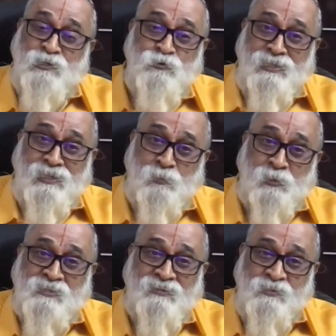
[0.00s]
That is why that
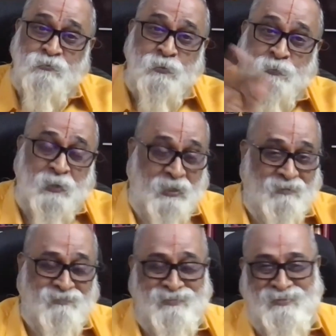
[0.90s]
person is with
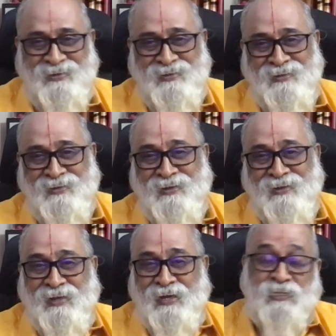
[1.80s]
me.
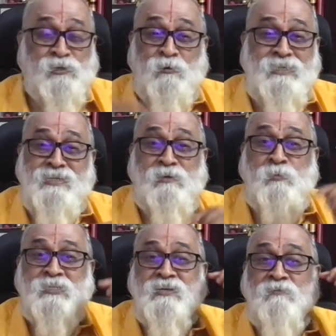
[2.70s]
Otherwise,
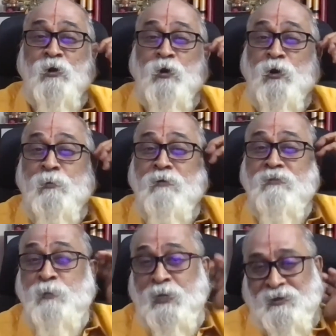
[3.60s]
that person will not be
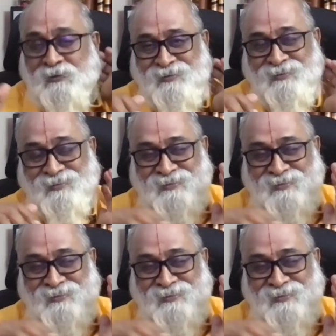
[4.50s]
with me.